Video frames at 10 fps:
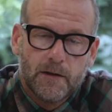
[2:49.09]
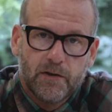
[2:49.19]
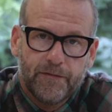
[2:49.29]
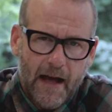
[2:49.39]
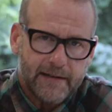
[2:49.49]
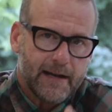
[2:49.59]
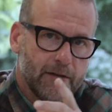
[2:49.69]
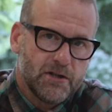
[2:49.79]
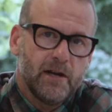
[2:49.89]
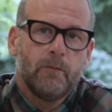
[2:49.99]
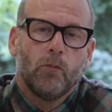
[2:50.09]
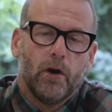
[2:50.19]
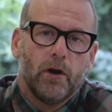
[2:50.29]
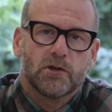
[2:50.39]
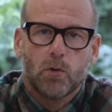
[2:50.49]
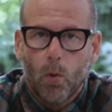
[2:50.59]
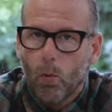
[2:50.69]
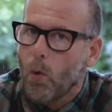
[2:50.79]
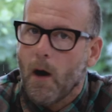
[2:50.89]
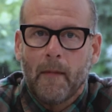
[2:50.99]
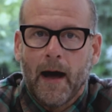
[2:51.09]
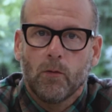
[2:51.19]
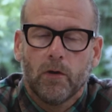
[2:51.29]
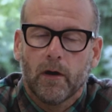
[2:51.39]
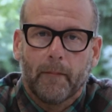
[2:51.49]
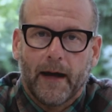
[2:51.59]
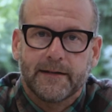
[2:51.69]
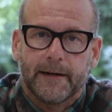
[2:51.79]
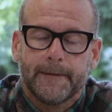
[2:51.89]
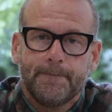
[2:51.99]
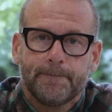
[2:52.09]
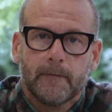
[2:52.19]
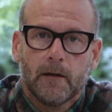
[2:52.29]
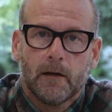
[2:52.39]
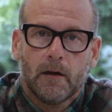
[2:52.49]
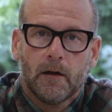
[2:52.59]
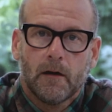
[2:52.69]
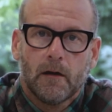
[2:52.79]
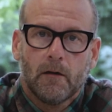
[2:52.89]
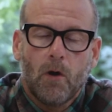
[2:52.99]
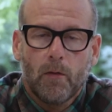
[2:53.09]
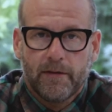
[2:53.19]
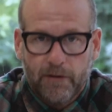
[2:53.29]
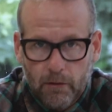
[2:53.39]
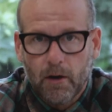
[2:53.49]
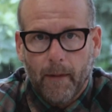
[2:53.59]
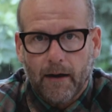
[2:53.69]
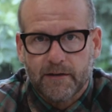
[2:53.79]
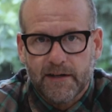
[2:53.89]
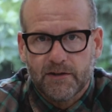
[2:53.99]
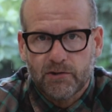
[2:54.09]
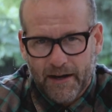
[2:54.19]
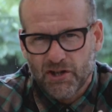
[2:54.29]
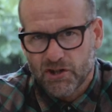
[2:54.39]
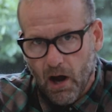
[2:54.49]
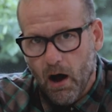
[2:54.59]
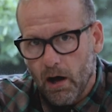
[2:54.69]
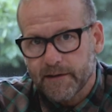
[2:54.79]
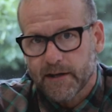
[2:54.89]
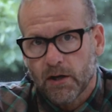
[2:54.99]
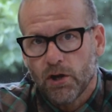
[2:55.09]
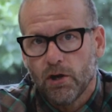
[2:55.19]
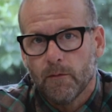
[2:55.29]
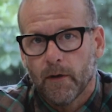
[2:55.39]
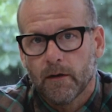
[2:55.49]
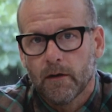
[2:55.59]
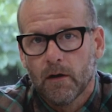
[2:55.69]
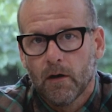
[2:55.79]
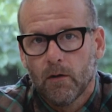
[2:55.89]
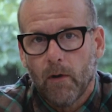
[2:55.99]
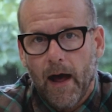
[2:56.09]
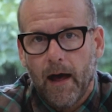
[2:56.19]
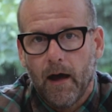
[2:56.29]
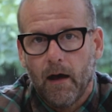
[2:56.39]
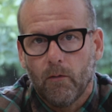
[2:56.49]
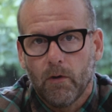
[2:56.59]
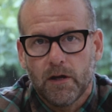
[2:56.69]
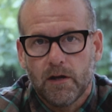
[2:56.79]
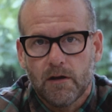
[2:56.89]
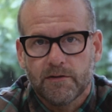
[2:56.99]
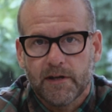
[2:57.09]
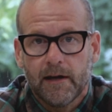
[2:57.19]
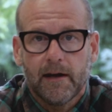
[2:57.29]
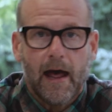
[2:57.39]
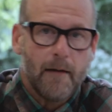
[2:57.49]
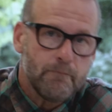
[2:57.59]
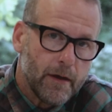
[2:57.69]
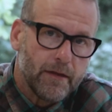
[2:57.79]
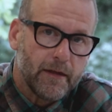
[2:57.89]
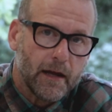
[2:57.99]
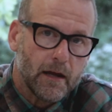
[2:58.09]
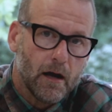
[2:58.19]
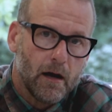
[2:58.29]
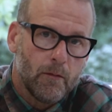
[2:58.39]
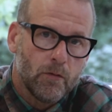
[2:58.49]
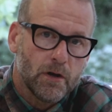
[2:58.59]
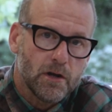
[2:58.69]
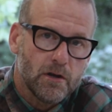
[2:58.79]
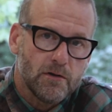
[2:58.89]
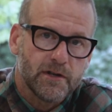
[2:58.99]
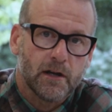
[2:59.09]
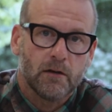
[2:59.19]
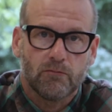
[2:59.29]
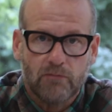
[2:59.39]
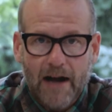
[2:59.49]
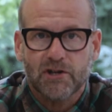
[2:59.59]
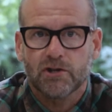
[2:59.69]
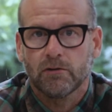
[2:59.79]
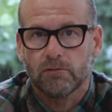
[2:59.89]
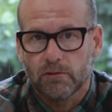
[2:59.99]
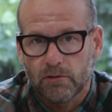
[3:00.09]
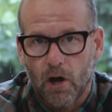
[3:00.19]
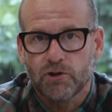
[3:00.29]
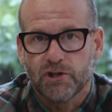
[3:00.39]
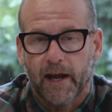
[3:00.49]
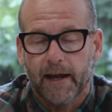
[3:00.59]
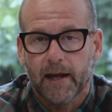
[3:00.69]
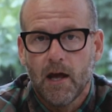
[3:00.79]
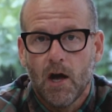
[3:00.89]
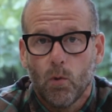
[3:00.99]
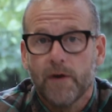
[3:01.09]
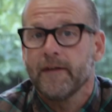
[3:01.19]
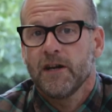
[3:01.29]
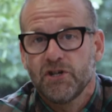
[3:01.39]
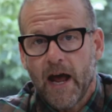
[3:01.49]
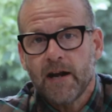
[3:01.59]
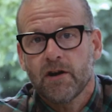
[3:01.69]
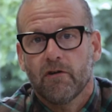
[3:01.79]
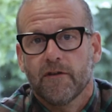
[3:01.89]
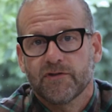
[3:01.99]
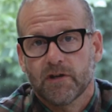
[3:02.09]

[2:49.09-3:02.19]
So if that's how the chimp works, what might work better? What we talk about is trying to start in human, where we're using empathy and we're using rational logic with an agenda of